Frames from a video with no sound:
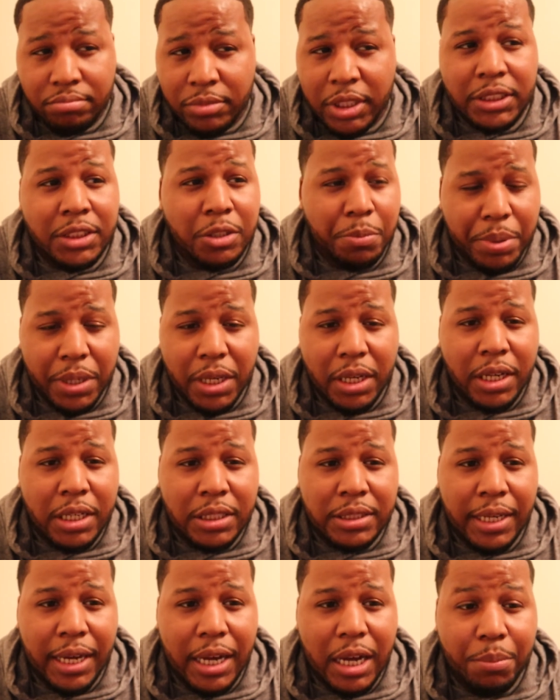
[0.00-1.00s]
this would be a
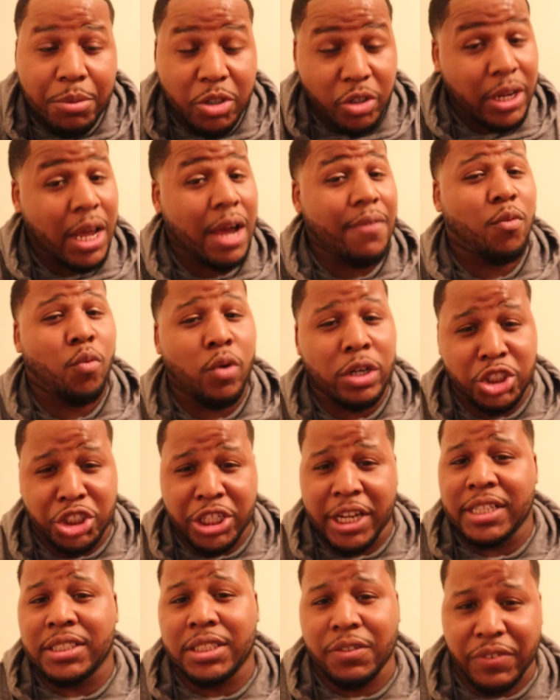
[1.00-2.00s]
good time. You only have one
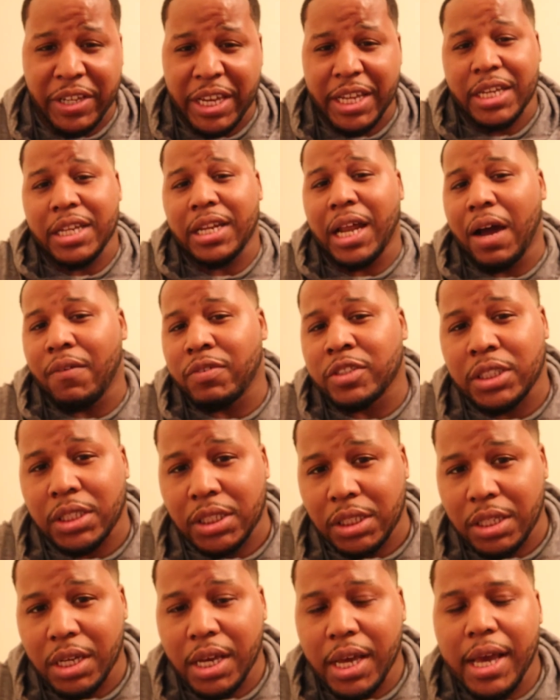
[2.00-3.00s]
chance of getting it,
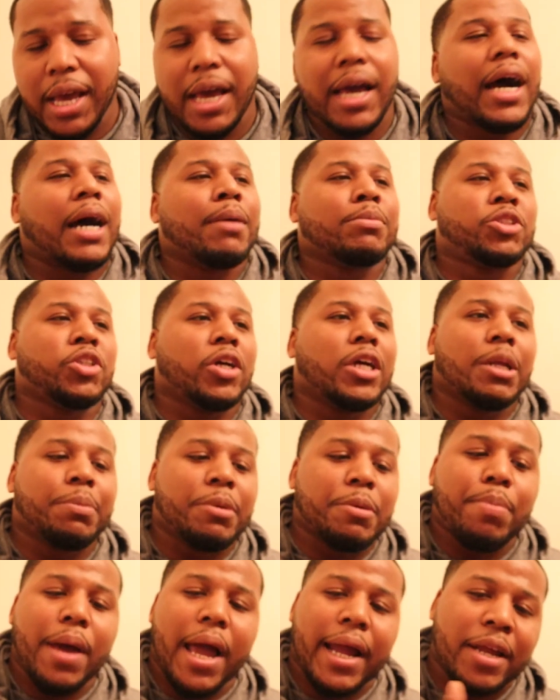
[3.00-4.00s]
obviously. I'm sure it'll
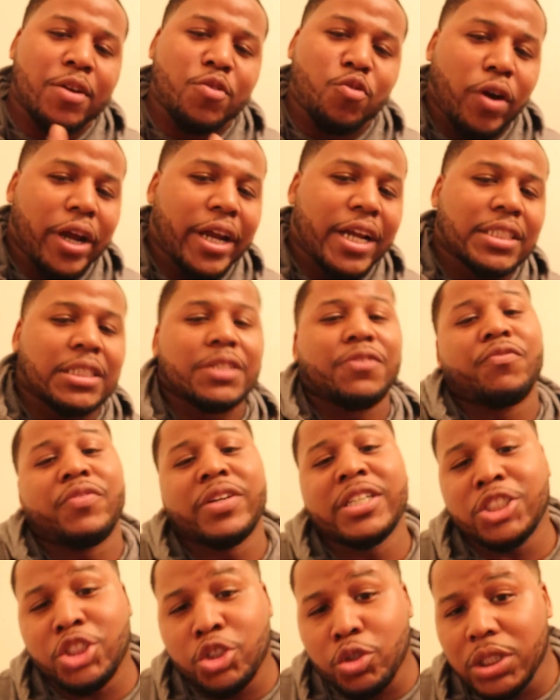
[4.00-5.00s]
be back in raids
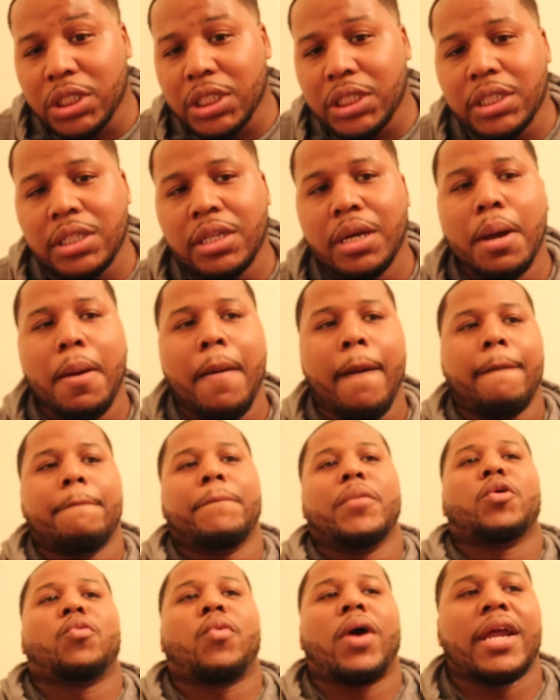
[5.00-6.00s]
eventually,
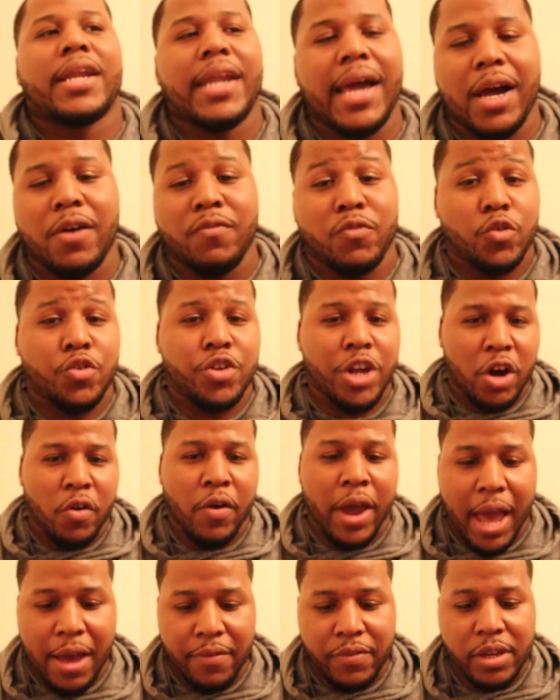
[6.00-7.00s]
but right now, if you
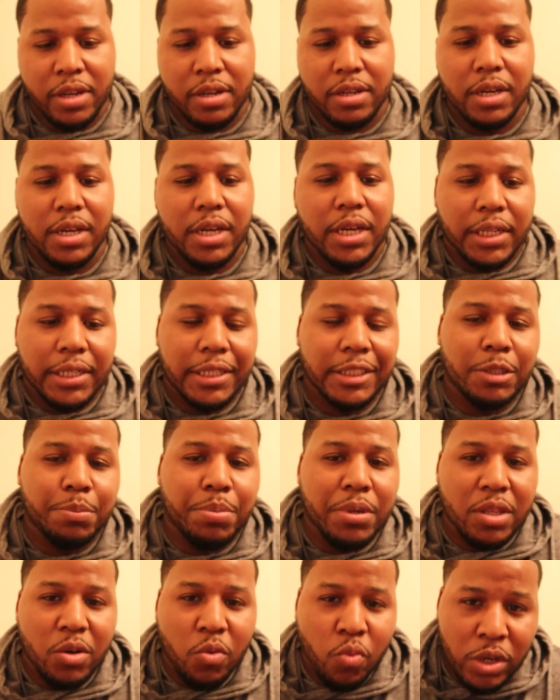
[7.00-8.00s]
don't have it, this would
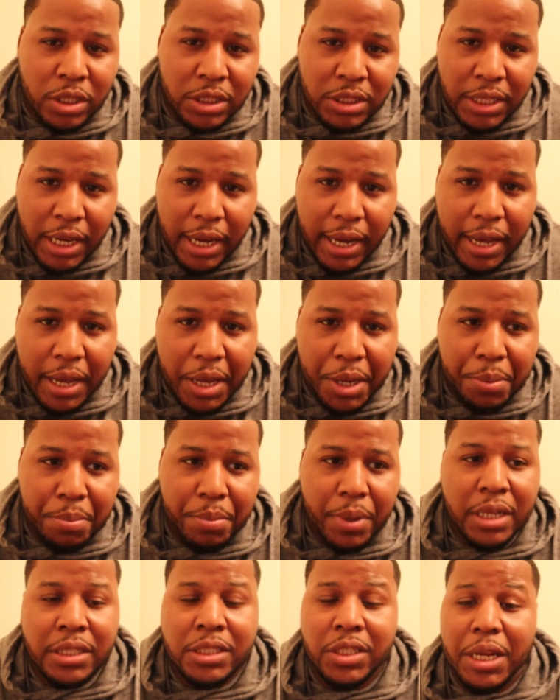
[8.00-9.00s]
be the one time
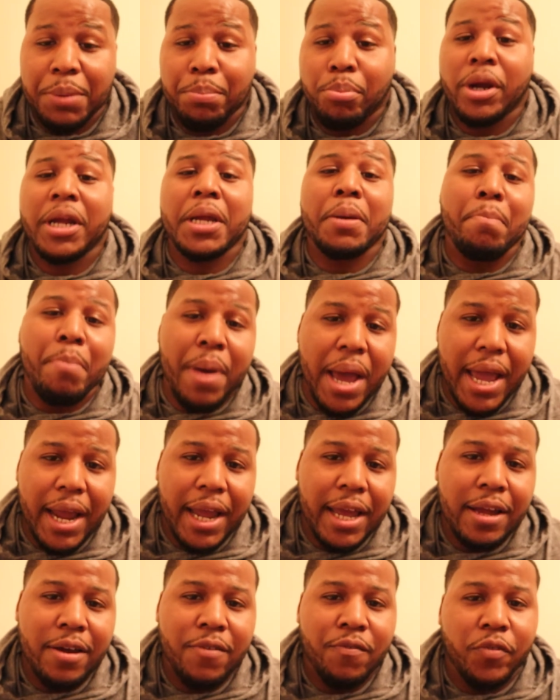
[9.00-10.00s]
until they bring it
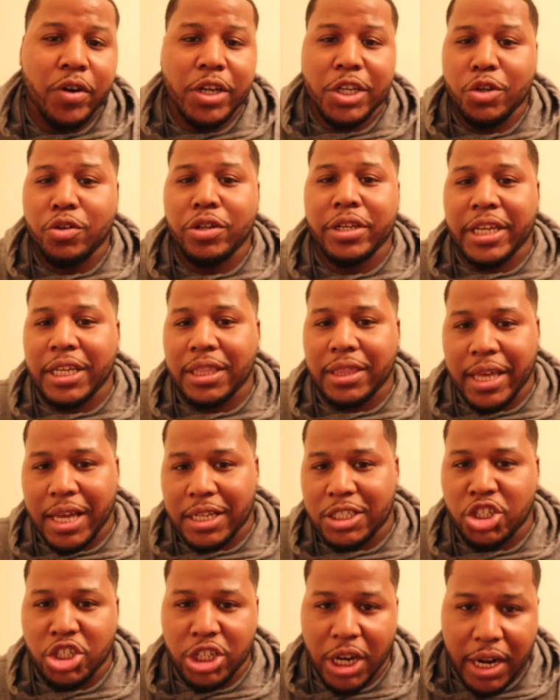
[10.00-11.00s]
back for you to get
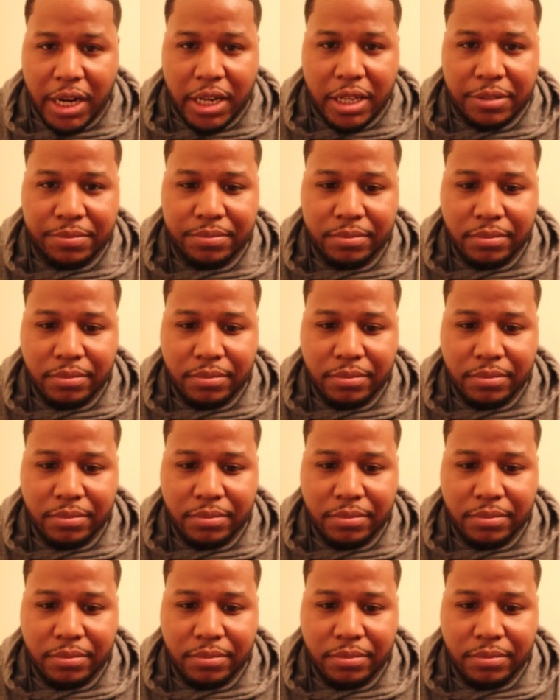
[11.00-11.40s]
that shiny.